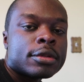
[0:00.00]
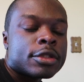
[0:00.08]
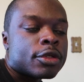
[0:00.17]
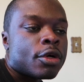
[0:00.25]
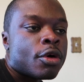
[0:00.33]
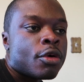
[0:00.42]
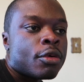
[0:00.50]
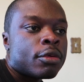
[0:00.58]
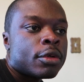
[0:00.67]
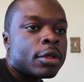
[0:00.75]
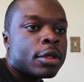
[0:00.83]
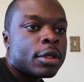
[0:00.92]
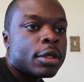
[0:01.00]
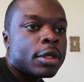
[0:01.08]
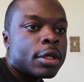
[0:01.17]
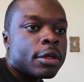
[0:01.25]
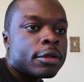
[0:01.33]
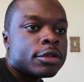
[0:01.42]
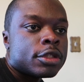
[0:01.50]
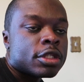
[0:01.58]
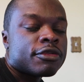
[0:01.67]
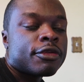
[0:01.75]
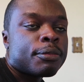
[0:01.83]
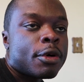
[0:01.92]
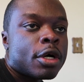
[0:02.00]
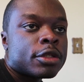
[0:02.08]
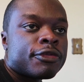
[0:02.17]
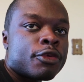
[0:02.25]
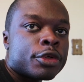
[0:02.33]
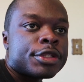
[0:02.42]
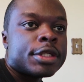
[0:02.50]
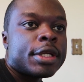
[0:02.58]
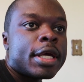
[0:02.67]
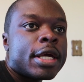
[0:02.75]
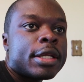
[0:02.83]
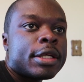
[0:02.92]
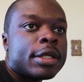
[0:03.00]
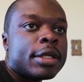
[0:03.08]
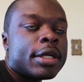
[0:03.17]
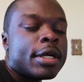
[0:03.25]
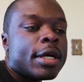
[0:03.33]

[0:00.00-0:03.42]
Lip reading: So just for parts, $1480.